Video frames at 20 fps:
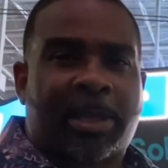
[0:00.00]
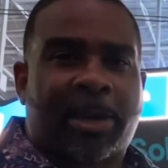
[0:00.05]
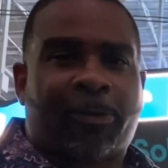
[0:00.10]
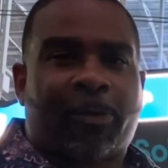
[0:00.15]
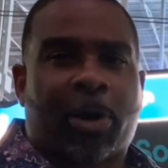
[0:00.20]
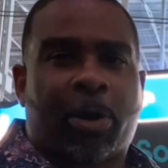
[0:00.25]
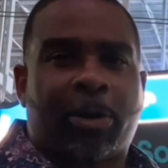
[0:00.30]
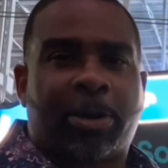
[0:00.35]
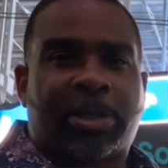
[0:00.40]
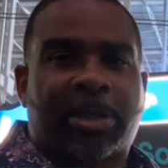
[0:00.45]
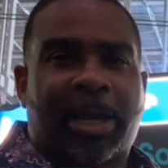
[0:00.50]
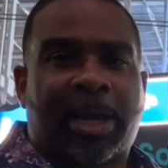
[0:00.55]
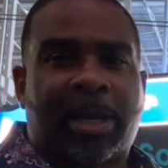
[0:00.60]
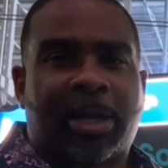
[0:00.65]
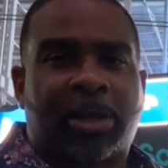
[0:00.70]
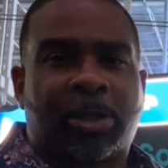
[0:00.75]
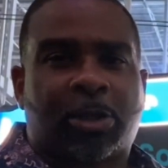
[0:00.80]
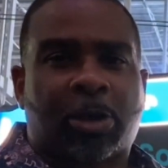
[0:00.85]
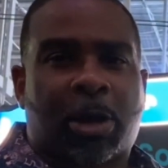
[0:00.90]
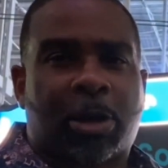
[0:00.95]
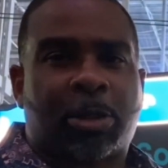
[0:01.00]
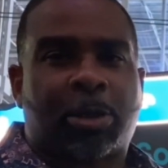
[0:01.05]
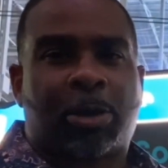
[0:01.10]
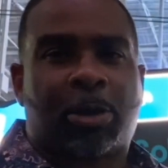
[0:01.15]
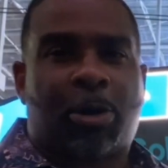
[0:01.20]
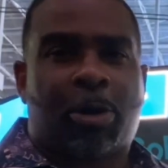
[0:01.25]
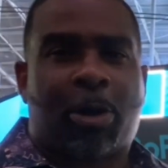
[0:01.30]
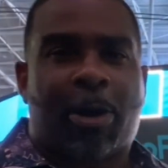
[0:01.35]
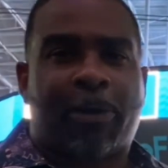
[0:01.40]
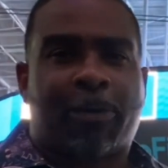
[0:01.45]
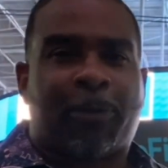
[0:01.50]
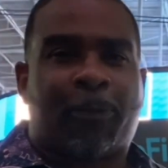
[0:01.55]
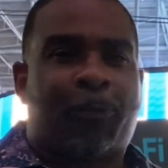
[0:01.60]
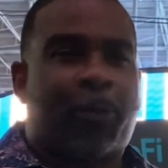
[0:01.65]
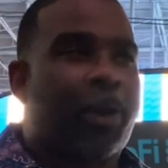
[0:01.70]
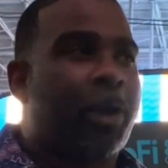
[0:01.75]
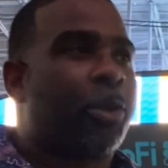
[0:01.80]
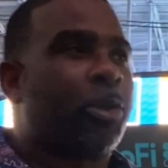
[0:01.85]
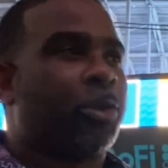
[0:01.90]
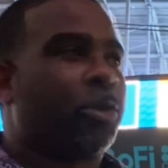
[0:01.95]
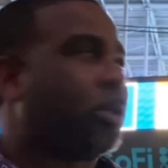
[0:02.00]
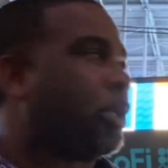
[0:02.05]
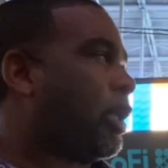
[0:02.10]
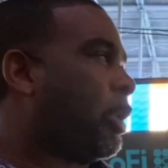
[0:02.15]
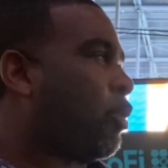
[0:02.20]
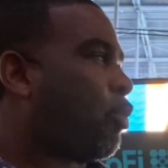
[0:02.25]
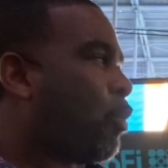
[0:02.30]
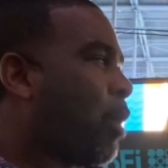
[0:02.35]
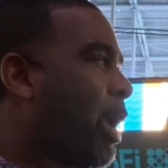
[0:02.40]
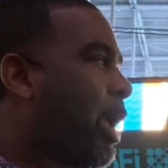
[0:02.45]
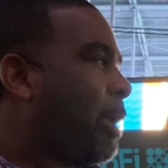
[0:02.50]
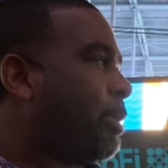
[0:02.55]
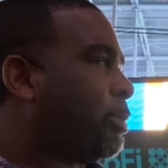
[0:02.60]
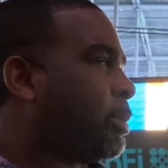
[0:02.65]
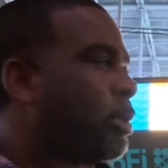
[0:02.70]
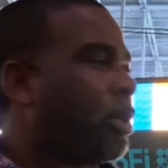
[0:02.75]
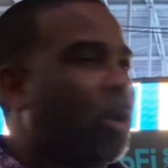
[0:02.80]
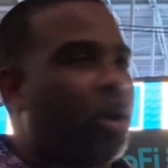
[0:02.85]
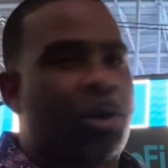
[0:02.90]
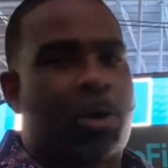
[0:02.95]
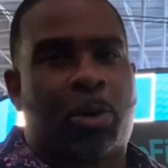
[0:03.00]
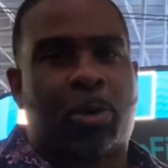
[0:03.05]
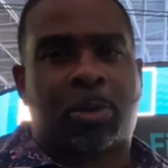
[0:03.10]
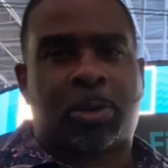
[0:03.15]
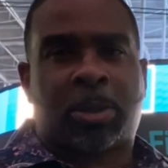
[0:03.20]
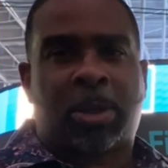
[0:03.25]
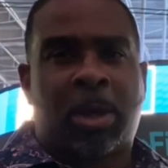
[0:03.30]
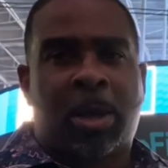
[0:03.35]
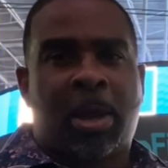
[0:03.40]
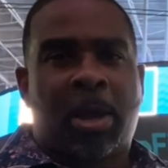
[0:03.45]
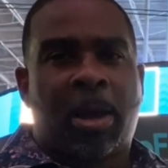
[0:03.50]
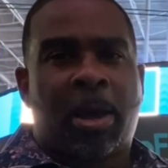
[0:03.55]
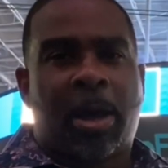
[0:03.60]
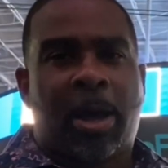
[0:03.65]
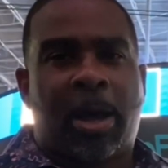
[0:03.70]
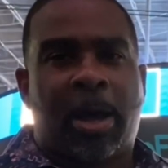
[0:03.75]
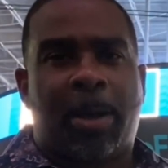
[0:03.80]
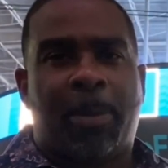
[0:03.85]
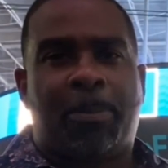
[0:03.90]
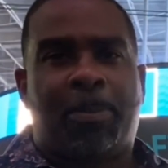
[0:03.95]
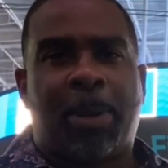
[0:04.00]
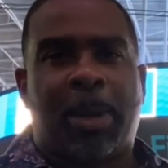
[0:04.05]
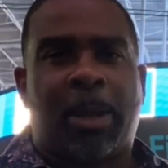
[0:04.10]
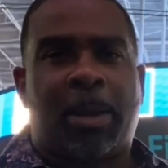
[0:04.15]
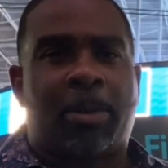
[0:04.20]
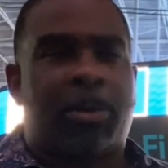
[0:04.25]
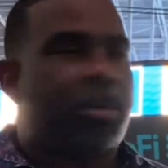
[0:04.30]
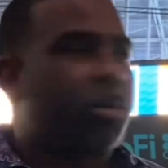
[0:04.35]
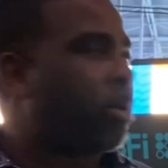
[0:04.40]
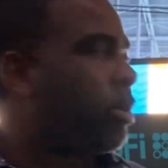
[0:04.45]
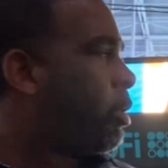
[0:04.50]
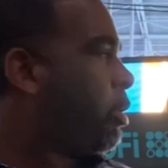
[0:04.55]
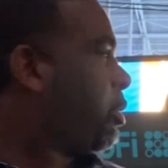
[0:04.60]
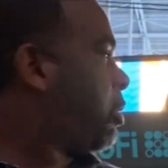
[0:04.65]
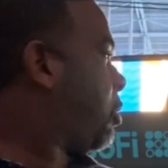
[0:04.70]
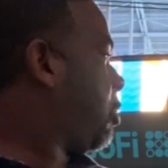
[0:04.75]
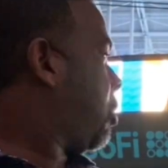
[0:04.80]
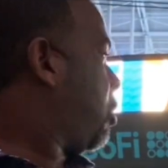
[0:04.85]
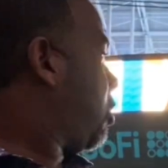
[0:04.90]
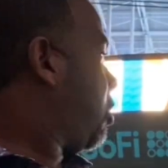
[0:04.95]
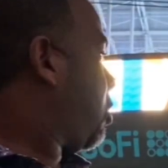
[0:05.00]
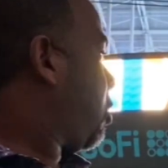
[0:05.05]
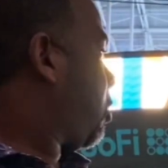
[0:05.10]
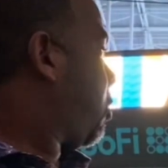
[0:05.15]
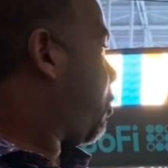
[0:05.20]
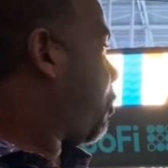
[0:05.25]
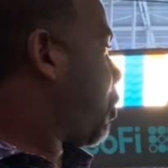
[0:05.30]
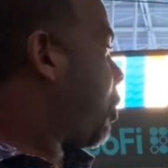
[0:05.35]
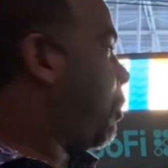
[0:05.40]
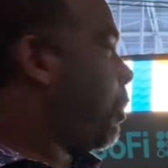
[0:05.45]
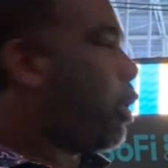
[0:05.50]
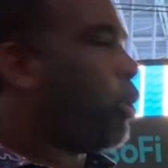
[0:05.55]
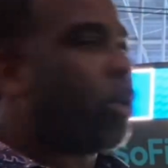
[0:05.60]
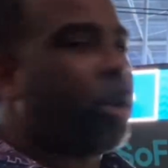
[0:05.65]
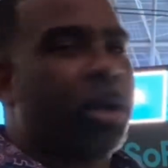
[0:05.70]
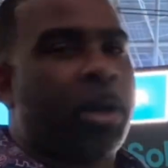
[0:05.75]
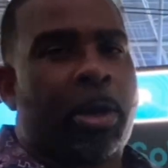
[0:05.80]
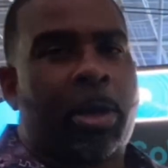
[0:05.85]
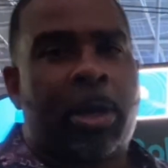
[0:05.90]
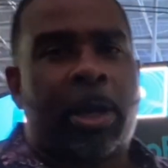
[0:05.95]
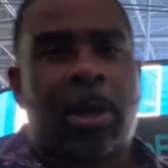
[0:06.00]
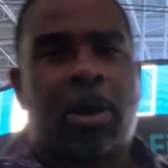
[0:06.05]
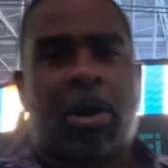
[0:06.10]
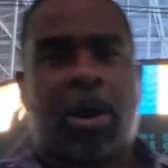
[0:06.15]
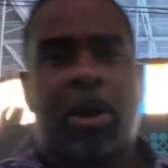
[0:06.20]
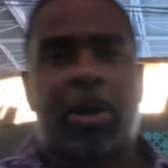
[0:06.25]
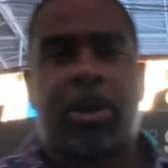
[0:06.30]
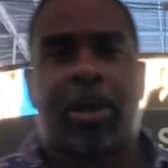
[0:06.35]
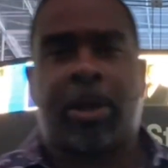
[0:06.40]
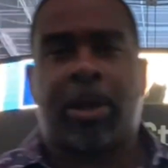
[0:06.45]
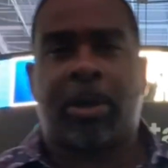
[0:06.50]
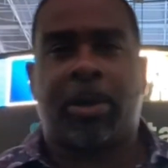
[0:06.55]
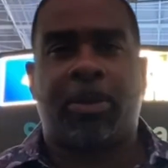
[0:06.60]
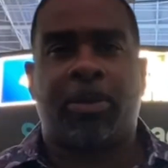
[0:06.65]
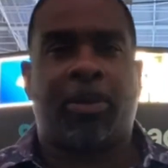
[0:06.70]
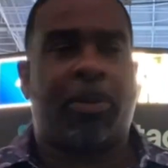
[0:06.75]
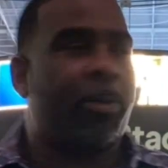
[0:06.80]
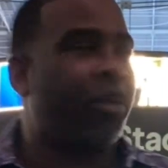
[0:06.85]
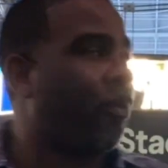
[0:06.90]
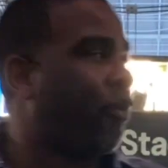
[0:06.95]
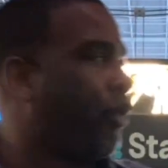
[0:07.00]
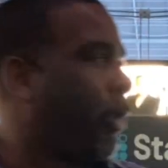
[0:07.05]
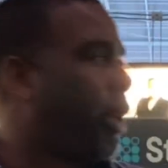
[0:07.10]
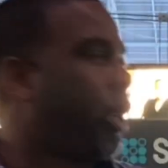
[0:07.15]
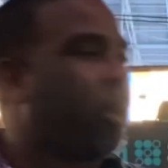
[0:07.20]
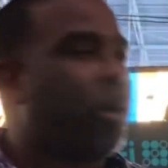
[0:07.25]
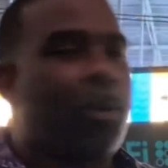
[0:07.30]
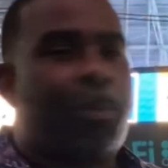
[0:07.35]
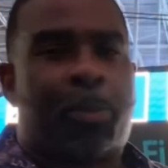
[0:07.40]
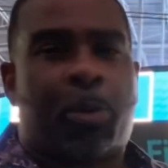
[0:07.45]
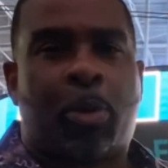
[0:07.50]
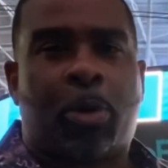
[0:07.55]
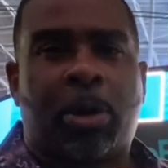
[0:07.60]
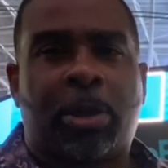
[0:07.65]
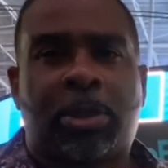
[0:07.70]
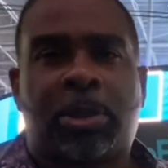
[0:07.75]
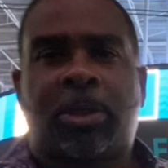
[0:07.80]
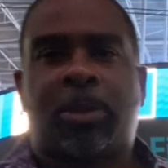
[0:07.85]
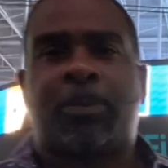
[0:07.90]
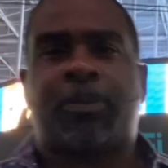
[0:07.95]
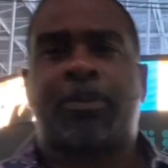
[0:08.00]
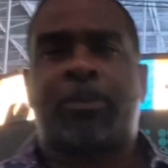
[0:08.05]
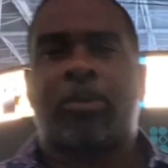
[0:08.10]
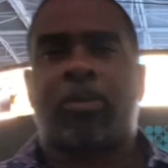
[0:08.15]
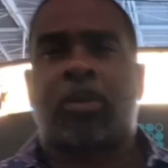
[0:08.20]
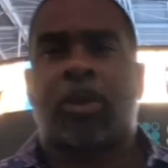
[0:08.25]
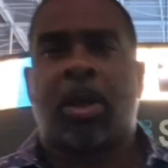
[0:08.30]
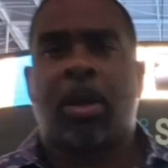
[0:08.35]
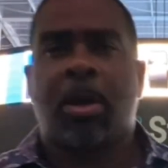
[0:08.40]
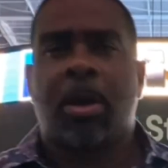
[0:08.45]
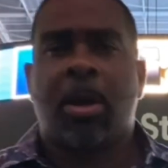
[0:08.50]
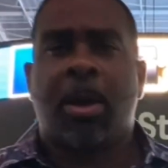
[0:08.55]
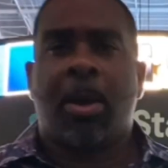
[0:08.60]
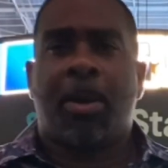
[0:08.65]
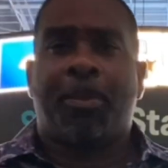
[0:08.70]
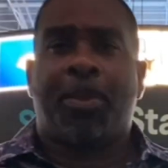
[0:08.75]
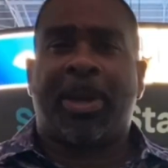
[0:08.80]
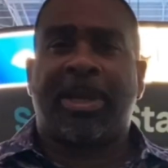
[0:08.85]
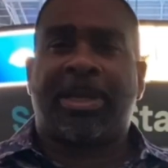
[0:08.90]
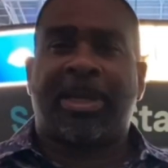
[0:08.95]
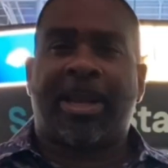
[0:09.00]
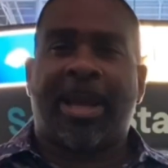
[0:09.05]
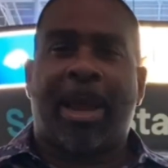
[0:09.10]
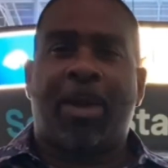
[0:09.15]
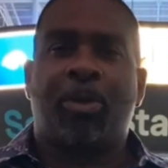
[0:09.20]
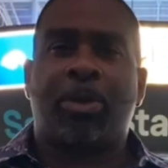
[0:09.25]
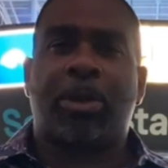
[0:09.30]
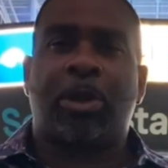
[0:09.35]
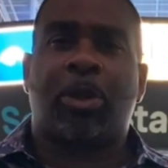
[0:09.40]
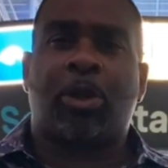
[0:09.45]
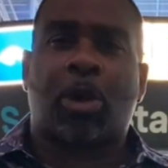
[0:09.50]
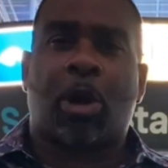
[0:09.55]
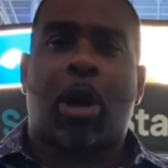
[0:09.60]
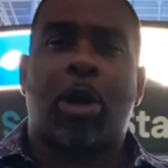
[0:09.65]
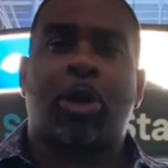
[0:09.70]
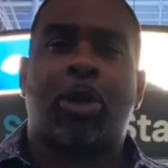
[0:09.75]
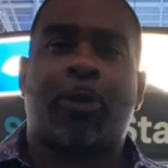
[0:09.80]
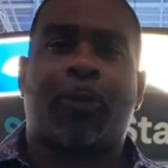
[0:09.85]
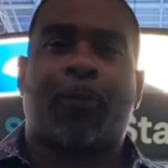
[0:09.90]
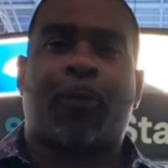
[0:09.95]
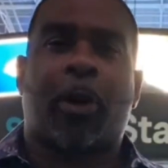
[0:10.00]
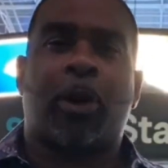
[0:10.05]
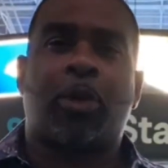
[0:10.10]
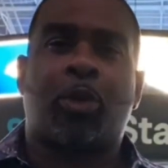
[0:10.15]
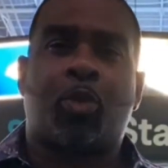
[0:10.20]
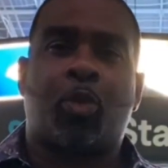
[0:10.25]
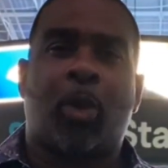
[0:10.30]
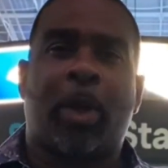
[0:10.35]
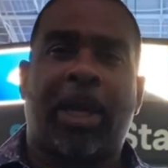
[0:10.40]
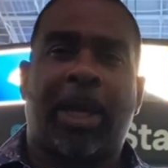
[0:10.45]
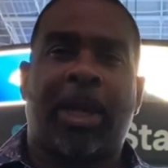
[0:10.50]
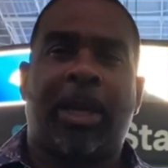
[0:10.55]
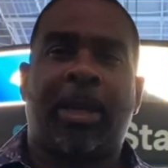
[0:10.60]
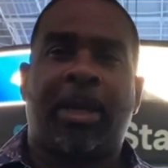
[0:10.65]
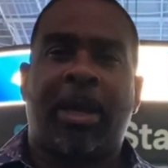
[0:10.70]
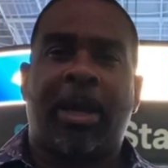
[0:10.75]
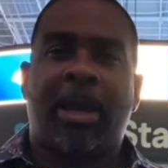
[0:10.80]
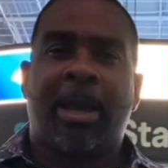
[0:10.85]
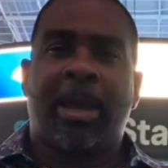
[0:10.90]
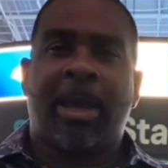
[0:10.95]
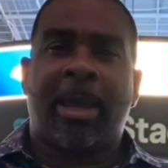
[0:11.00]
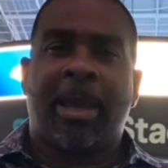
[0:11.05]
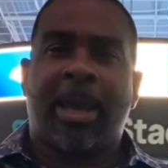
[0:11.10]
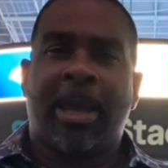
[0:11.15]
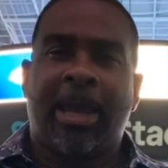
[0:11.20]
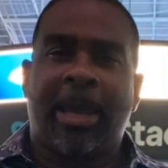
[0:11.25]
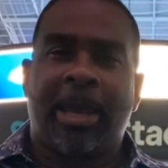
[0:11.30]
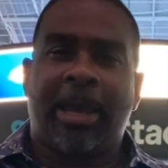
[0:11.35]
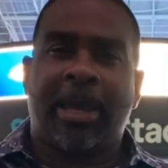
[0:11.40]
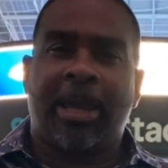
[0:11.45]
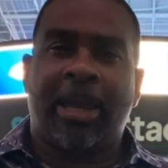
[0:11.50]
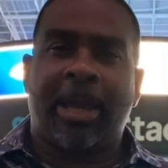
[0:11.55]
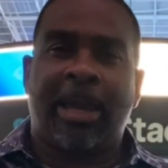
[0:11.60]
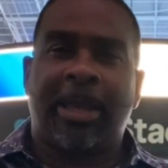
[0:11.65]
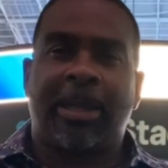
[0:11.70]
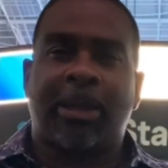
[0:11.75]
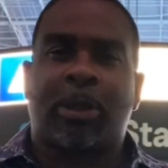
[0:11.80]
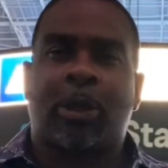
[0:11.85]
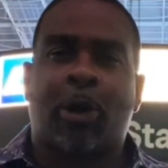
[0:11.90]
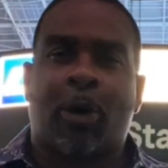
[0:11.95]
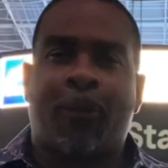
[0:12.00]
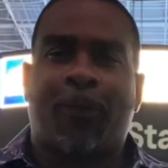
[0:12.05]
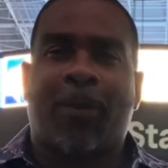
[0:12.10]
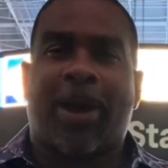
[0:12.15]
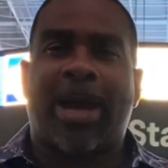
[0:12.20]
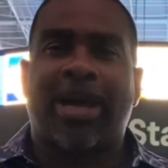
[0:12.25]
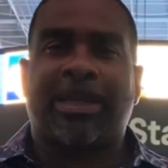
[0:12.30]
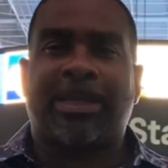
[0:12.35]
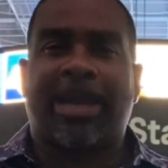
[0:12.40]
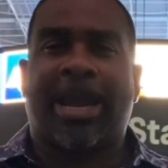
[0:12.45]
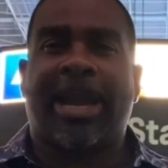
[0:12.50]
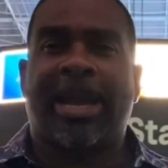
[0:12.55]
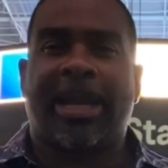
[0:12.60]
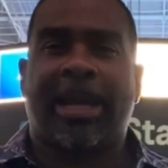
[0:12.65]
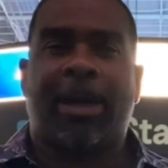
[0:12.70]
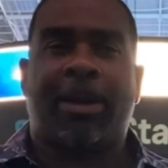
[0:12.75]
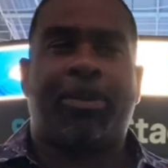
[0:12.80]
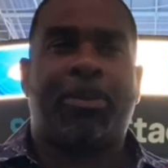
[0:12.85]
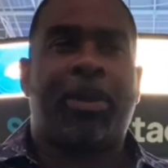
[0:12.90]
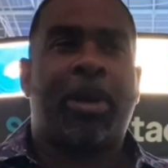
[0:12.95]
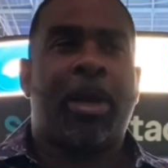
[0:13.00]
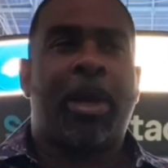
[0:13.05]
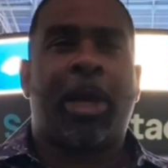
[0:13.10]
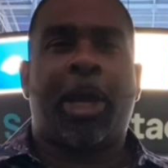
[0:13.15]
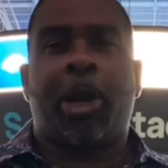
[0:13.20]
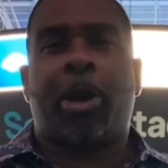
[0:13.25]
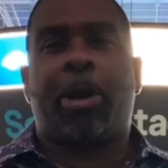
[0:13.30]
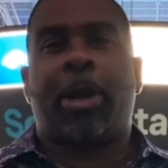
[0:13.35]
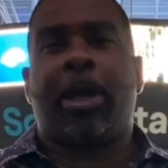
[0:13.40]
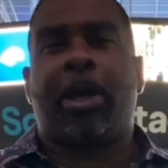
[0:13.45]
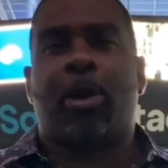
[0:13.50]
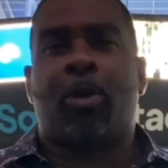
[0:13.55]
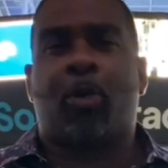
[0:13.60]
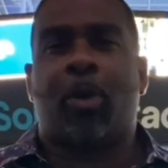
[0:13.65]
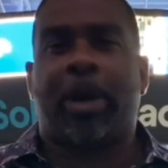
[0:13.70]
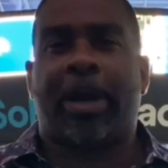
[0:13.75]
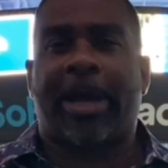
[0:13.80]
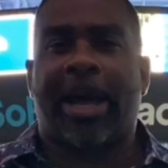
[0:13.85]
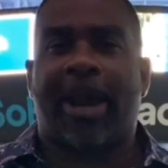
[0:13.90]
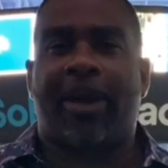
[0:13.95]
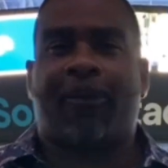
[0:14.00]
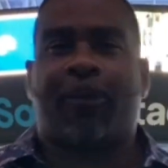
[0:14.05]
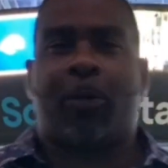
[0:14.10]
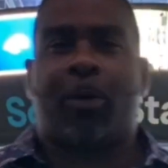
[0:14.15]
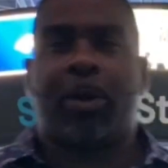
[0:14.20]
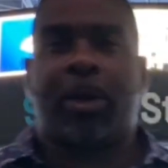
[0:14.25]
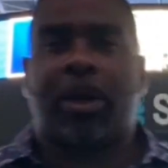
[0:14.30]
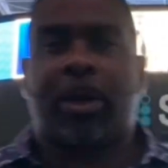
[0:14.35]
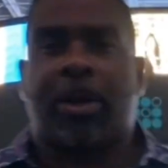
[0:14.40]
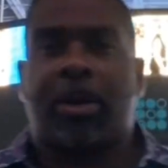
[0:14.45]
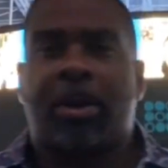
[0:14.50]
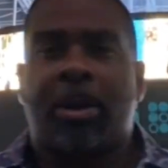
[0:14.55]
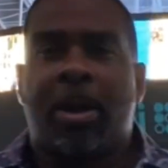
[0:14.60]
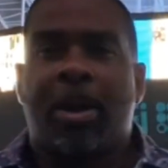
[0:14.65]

They've already taken the Chargers logo off the field. You see the Rams logos being promoted here on the video boards. But today was the Chargers' first win in the SoFi Stadium here in Inglewood, California.